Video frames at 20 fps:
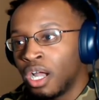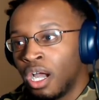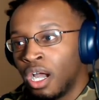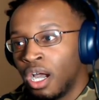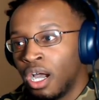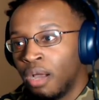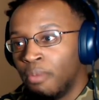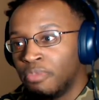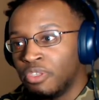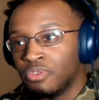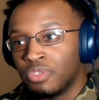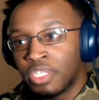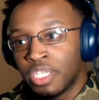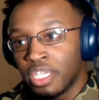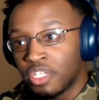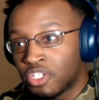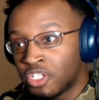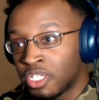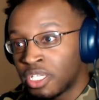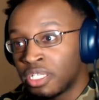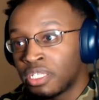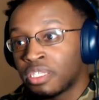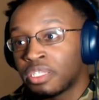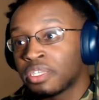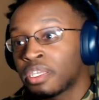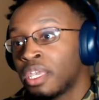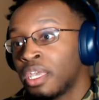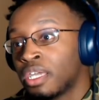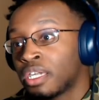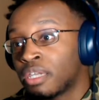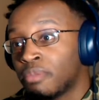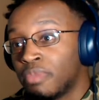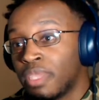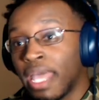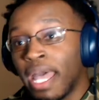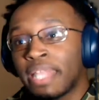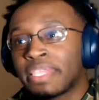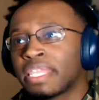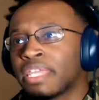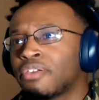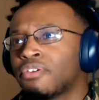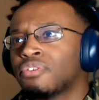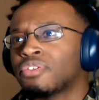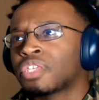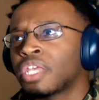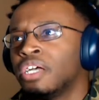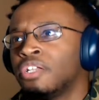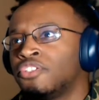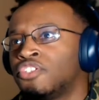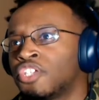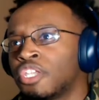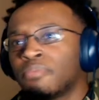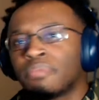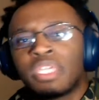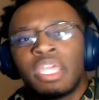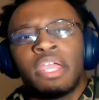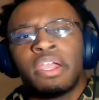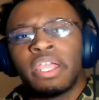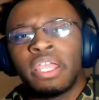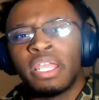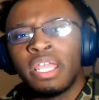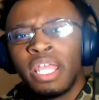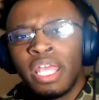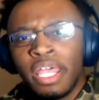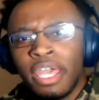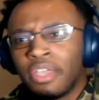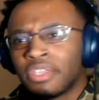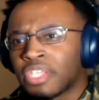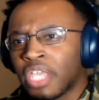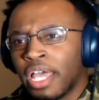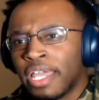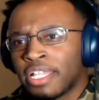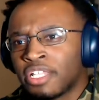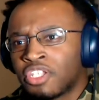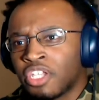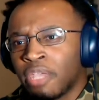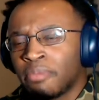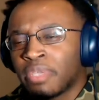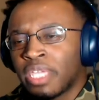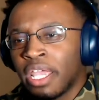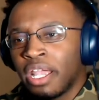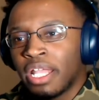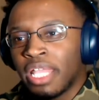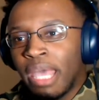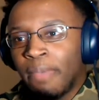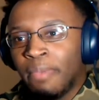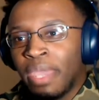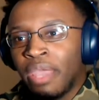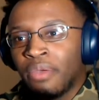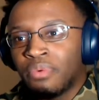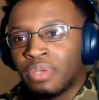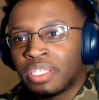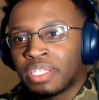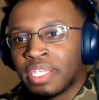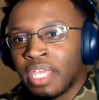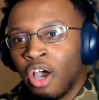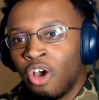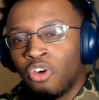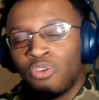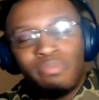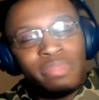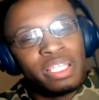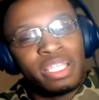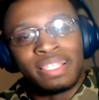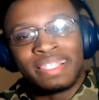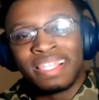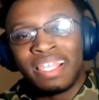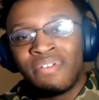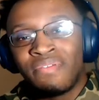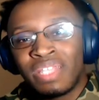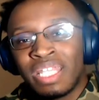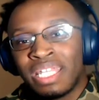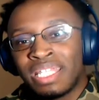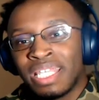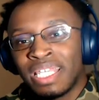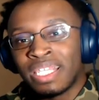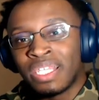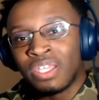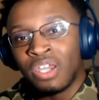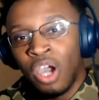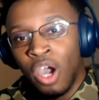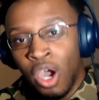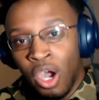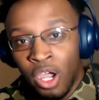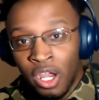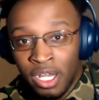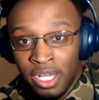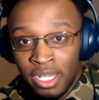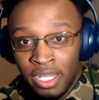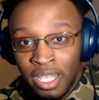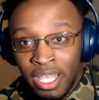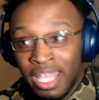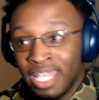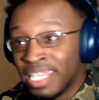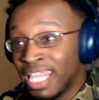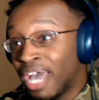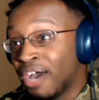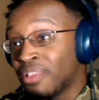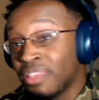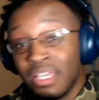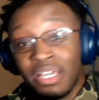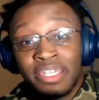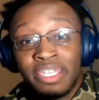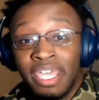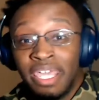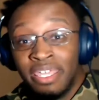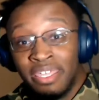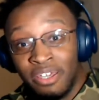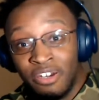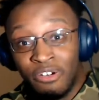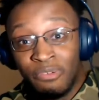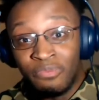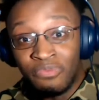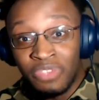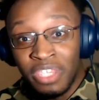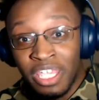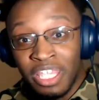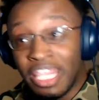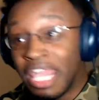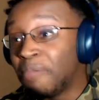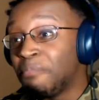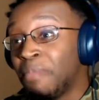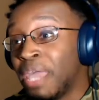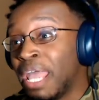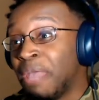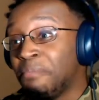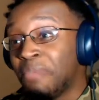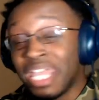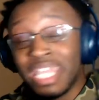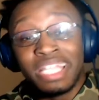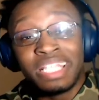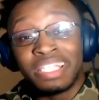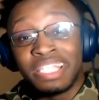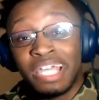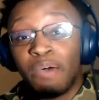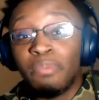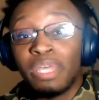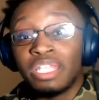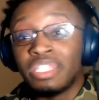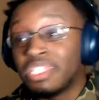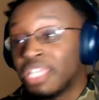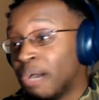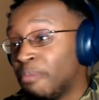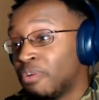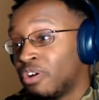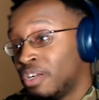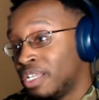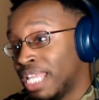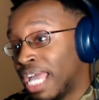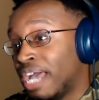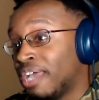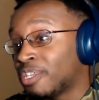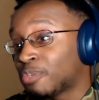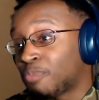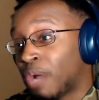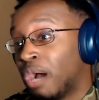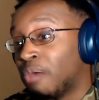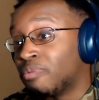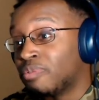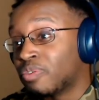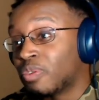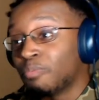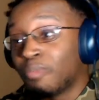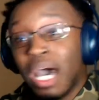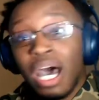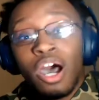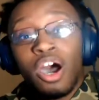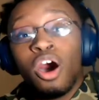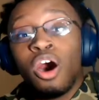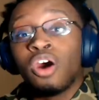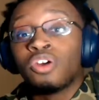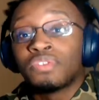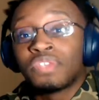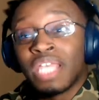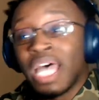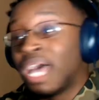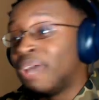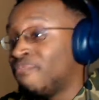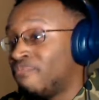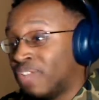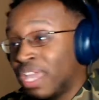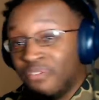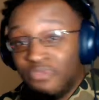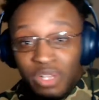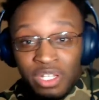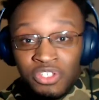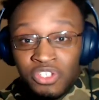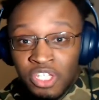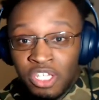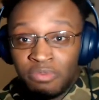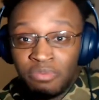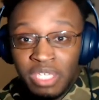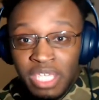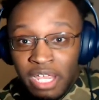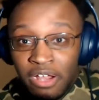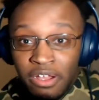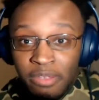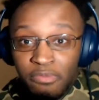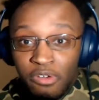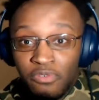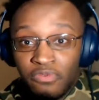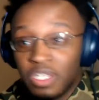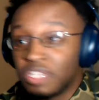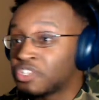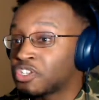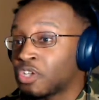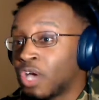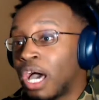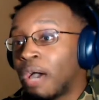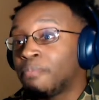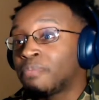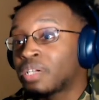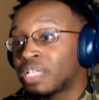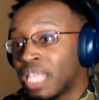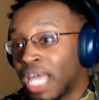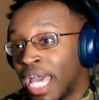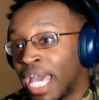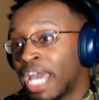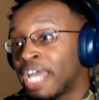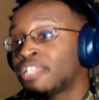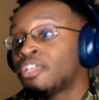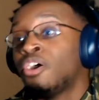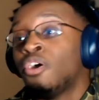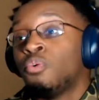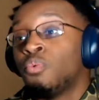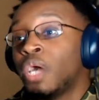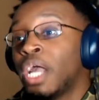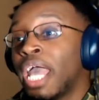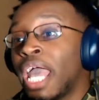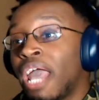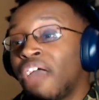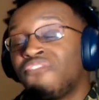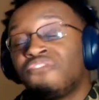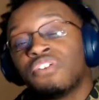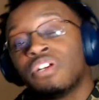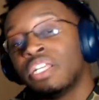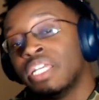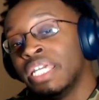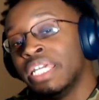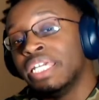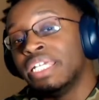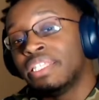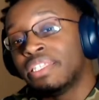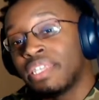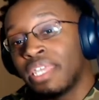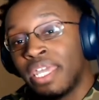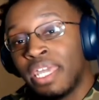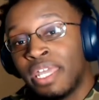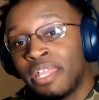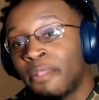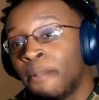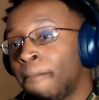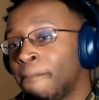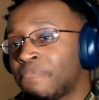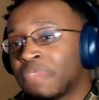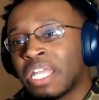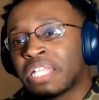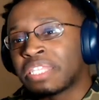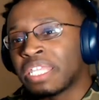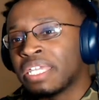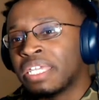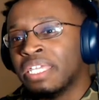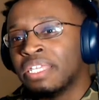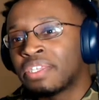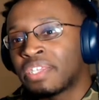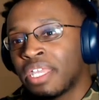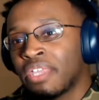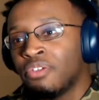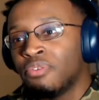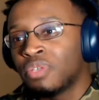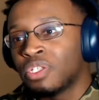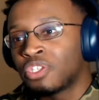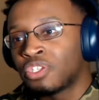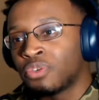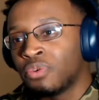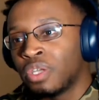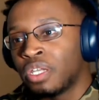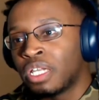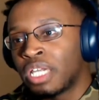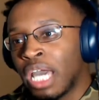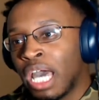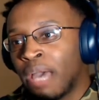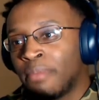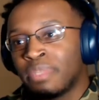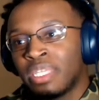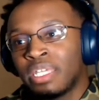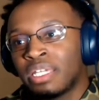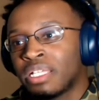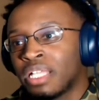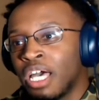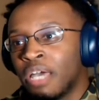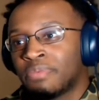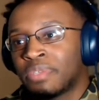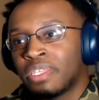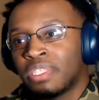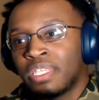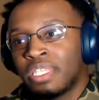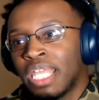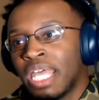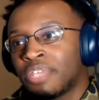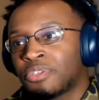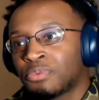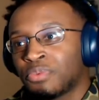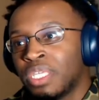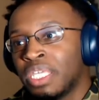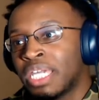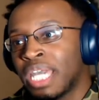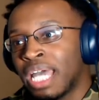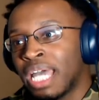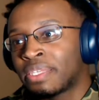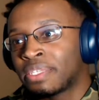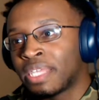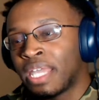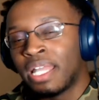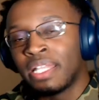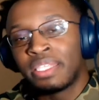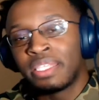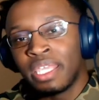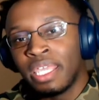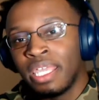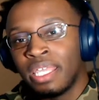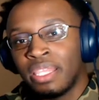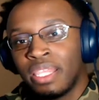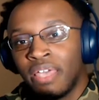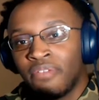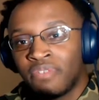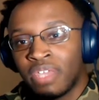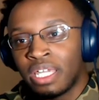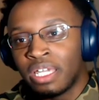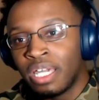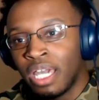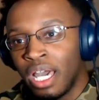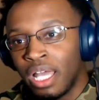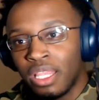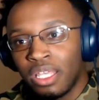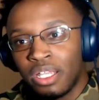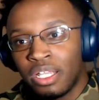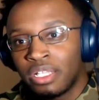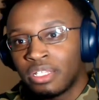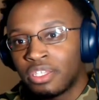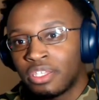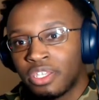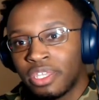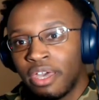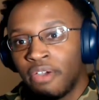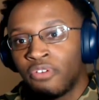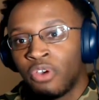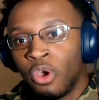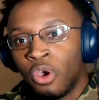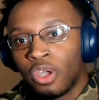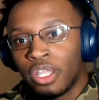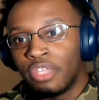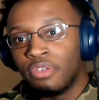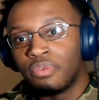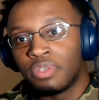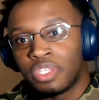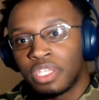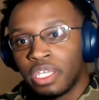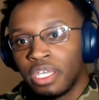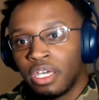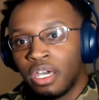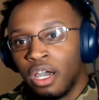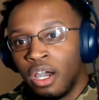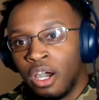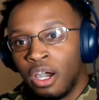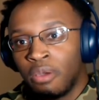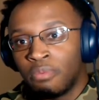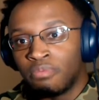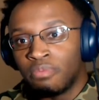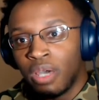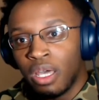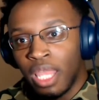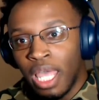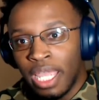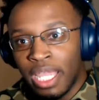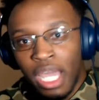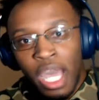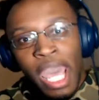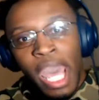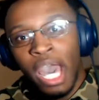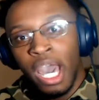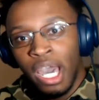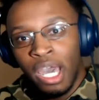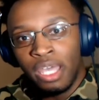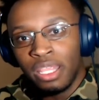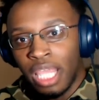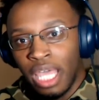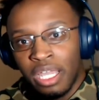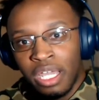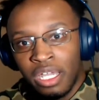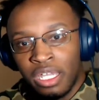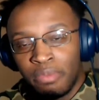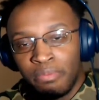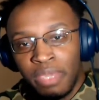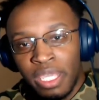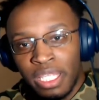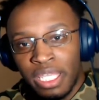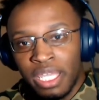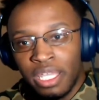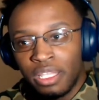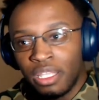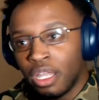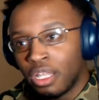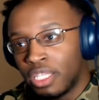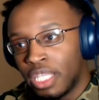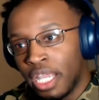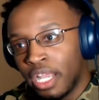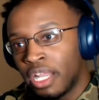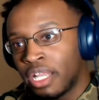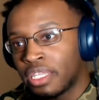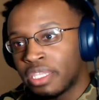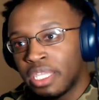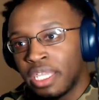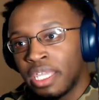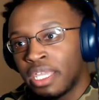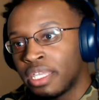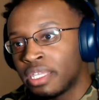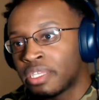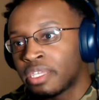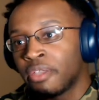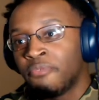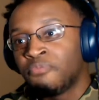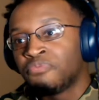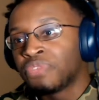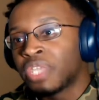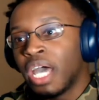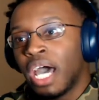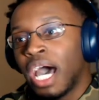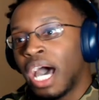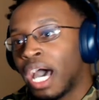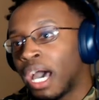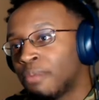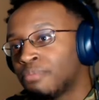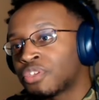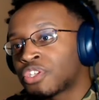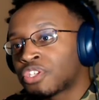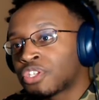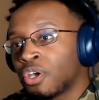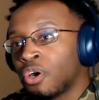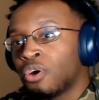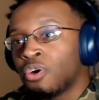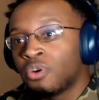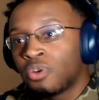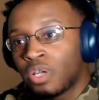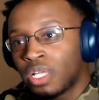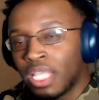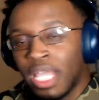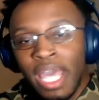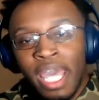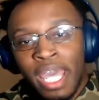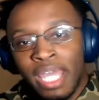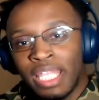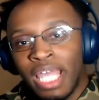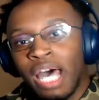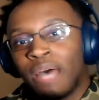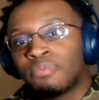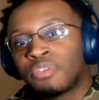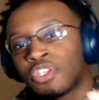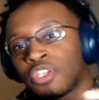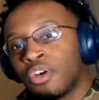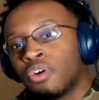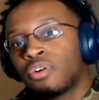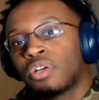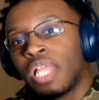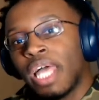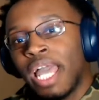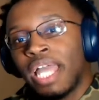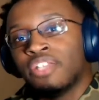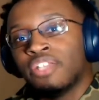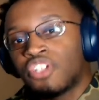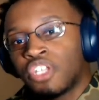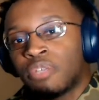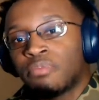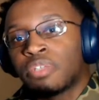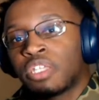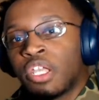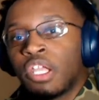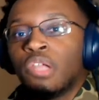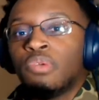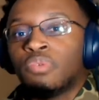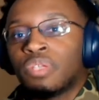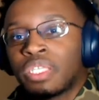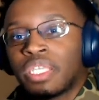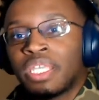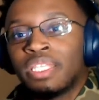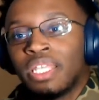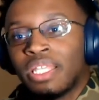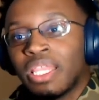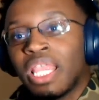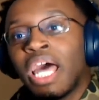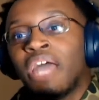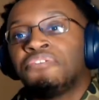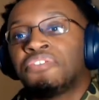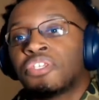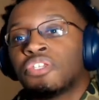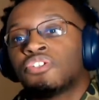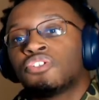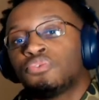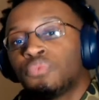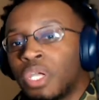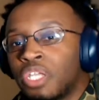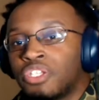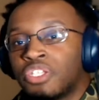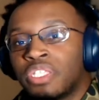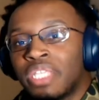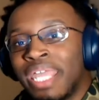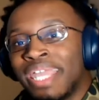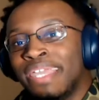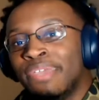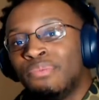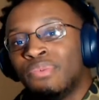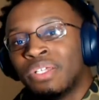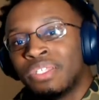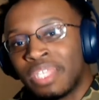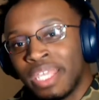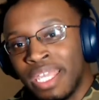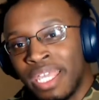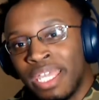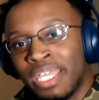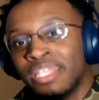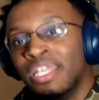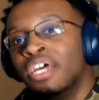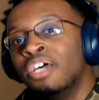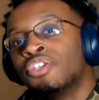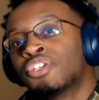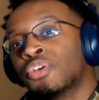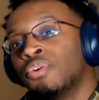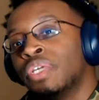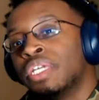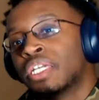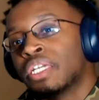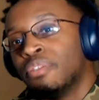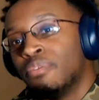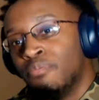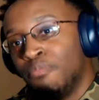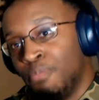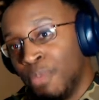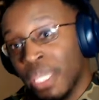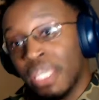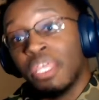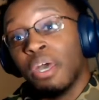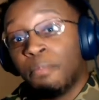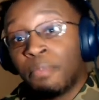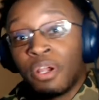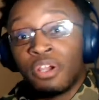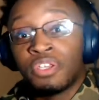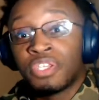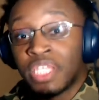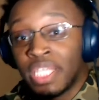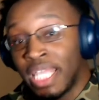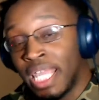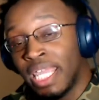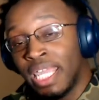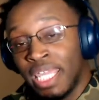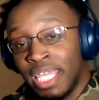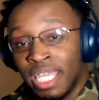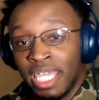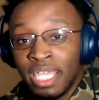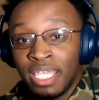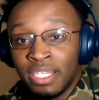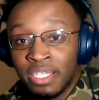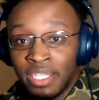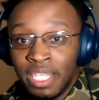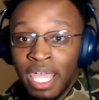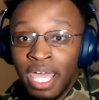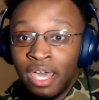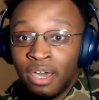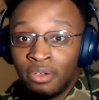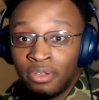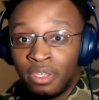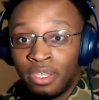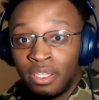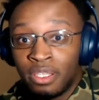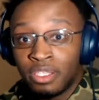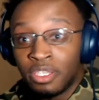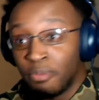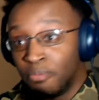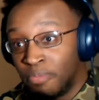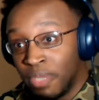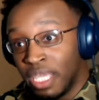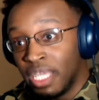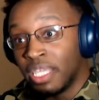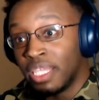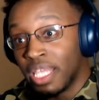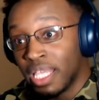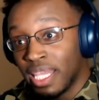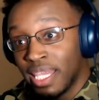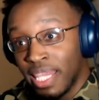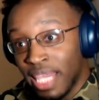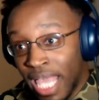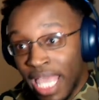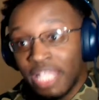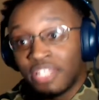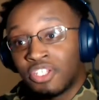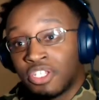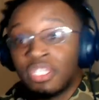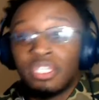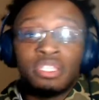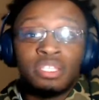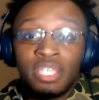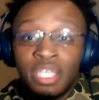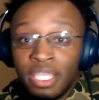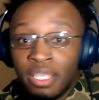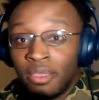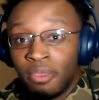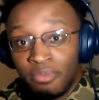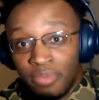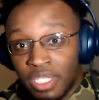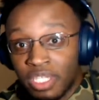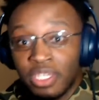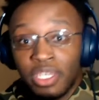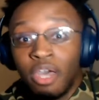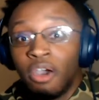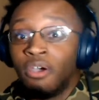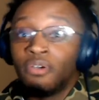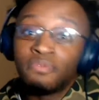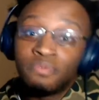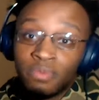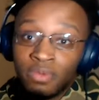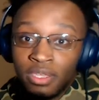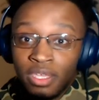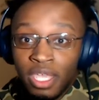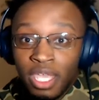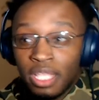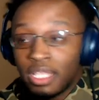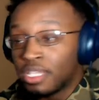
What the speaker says: musicians, I think it was Jim Carrey. It was like Jim Carrey, that man was homeless, living in his car. Now look at him. That man made Dumb and Dumber, and that is probably my all-time favorite Jim Carrey movie. So I'm glad whatever he did, I think he said he was doing comedy clubs, and then that's when he got signed to In Living Color and stuff, or he was a comedian on there and things. I'm so glad Jim Carrey was in the life situation that he was in so he can be the person that he is now, to be the legend himself. And it's